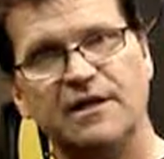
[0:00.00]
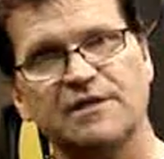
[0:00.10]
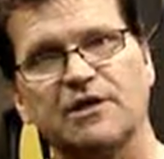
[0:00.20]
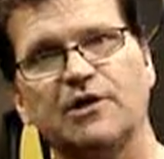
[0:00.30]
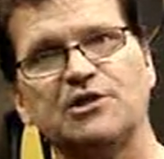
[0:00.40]

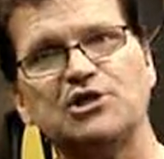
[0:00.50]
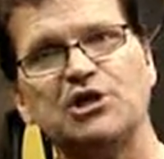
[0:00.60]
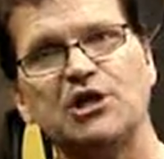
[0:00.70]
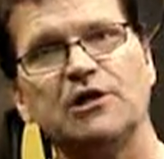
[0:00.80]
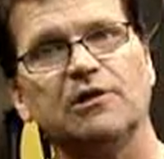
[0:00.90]
a good
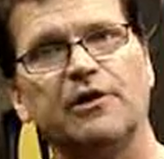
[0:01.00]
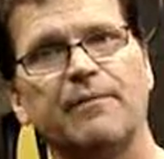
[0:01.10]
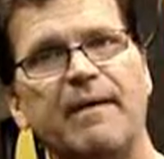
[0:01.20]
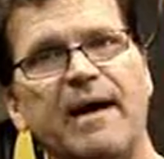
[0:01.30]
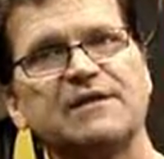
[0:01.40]
chill on the
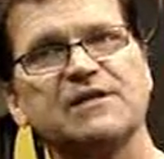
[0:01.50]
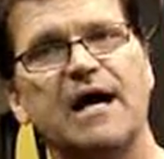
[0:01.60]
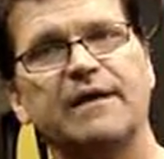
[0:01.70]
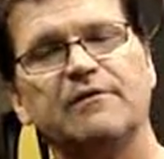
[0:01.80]
backside,